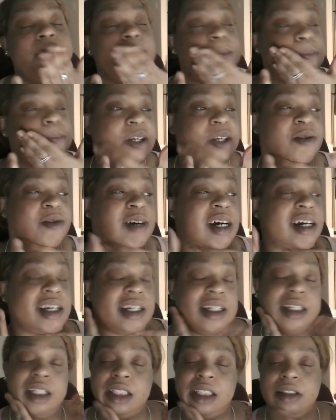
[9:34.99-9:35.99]
Meanwhile,
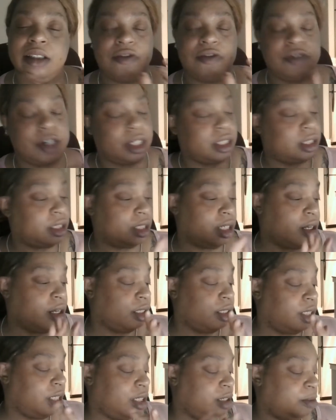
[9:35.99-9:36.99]
in his confession,
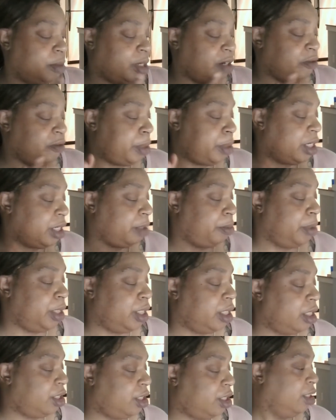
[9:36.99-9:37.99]
calling him every bit of
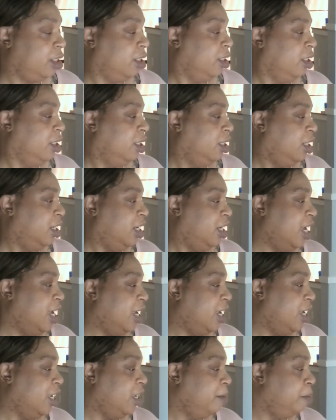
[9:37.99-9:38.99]
bitch
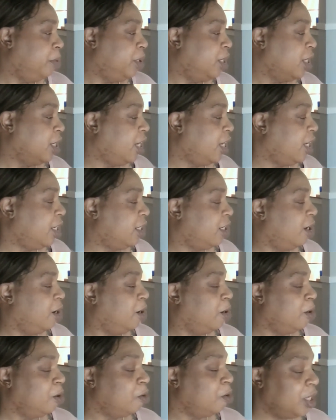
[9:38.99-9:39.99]
and punk ass
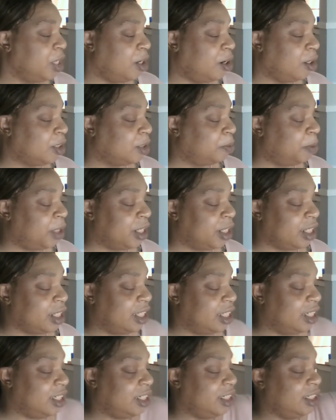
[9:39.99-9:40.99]
hoe and all them other
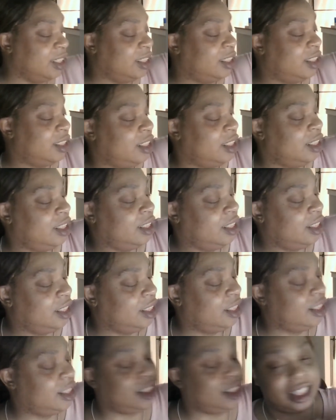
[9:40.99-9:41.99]
things
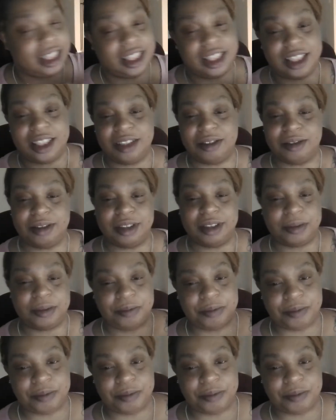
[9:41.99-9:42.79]
that he doing.